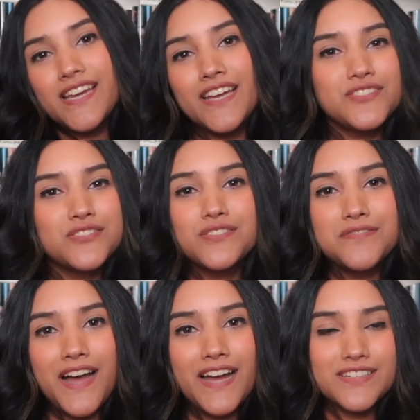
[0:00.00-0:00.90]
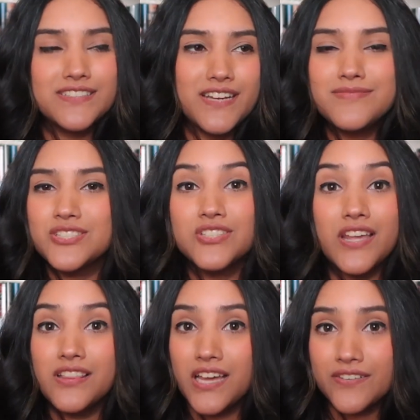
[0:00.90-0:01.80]
It's just a fact. There's
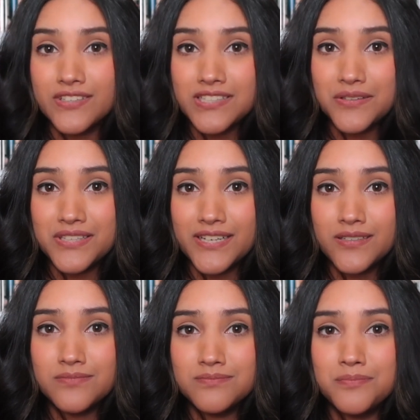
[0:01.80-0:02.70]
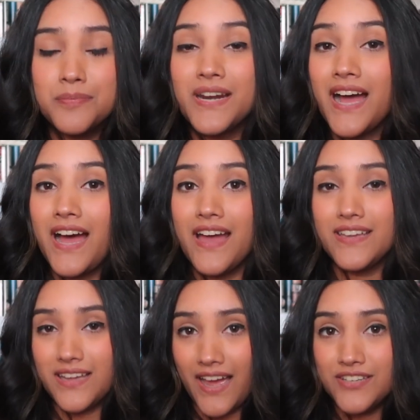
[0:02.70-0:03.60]
not a lot of us out there, but
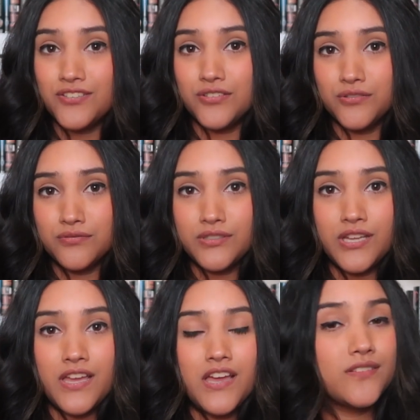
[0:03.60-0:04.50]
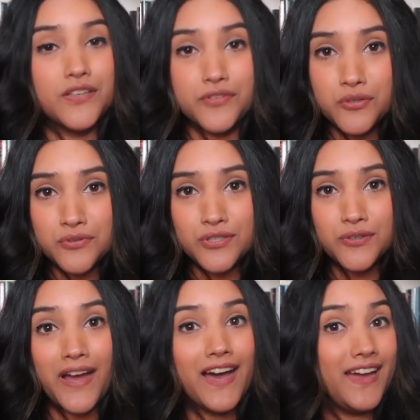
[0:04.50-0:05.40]
I do. If you
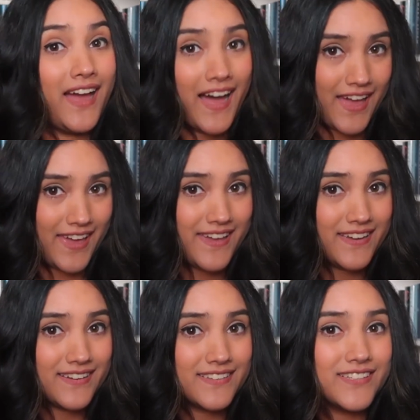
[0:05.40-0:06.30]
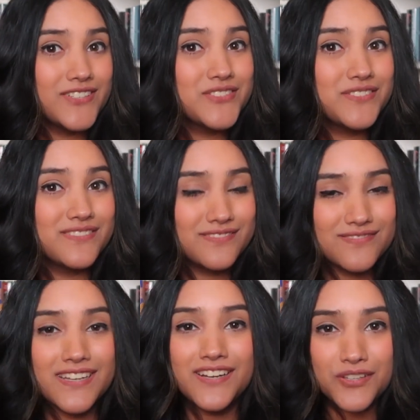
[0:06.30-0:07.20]
do, hi, there's
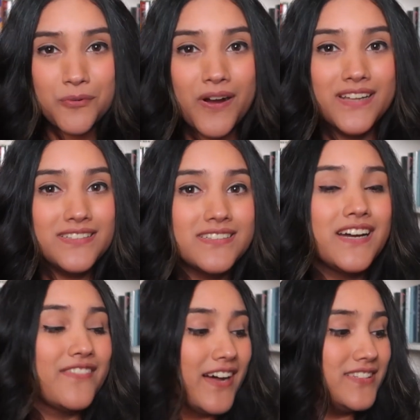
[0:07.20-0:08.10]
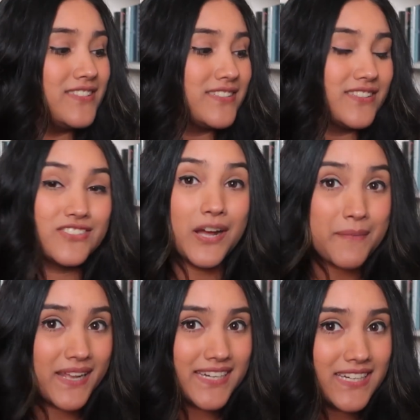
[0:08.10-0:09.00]
another one of us. There's not
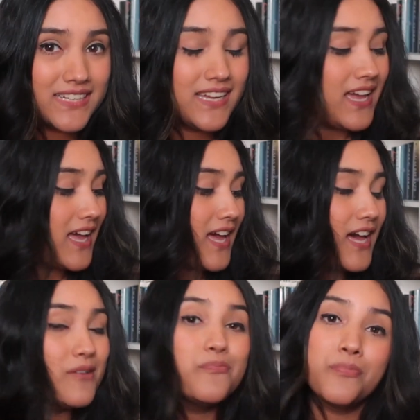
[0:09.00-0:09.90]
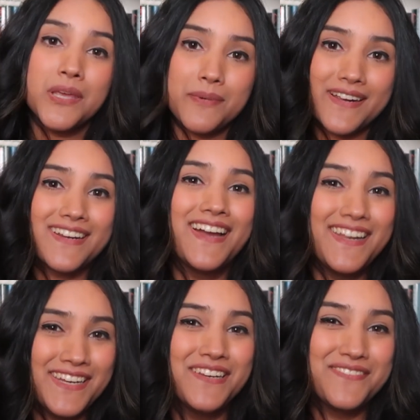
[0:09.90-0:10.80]
many. Blade Breaker, I
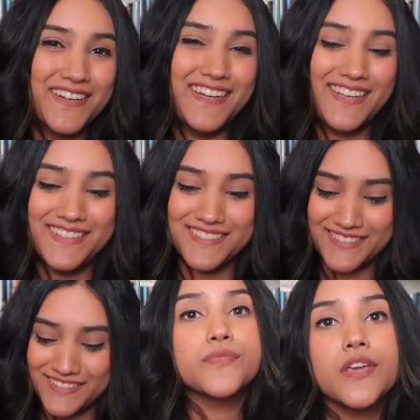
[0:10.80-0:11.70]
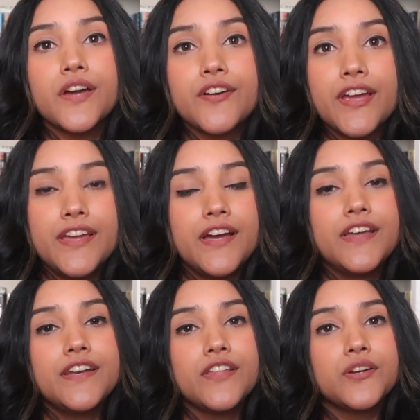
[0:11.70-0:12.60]
need to read it. All right,
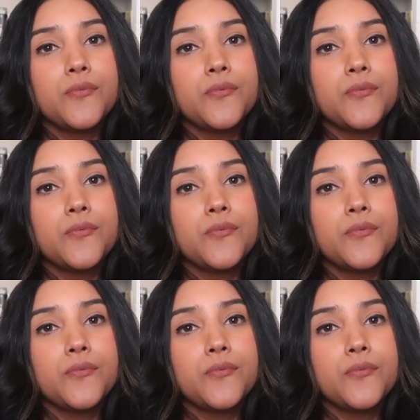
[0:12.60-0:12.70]
another